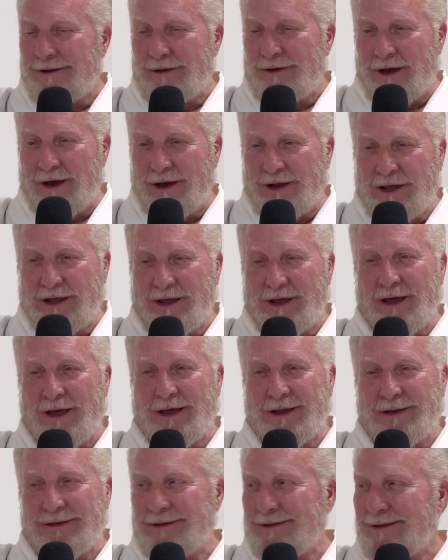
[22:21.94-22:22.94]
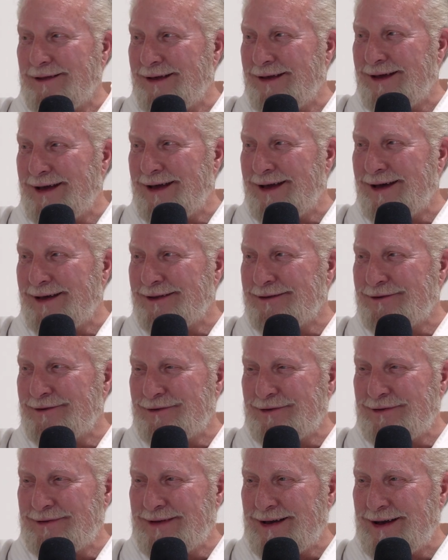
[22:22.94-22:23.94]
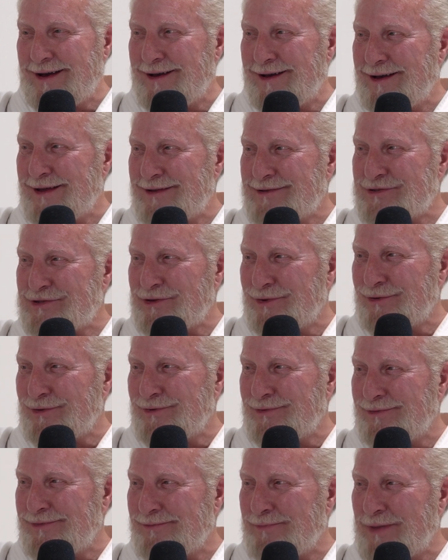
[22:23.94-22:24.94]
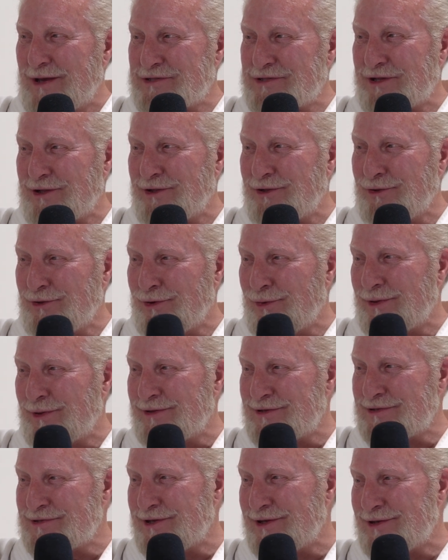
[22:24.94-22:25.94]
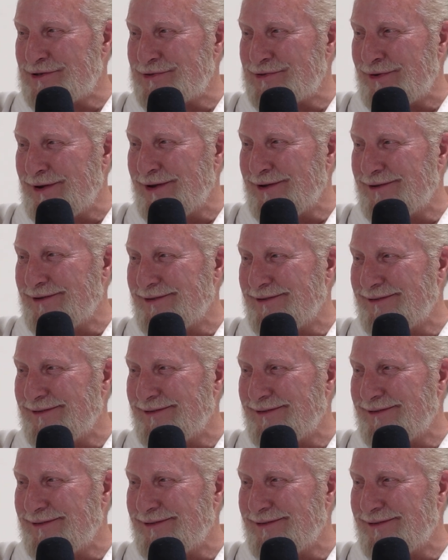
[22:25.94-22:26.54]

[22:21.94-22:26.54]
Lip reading: Yeah, and so basically you know what this is, right?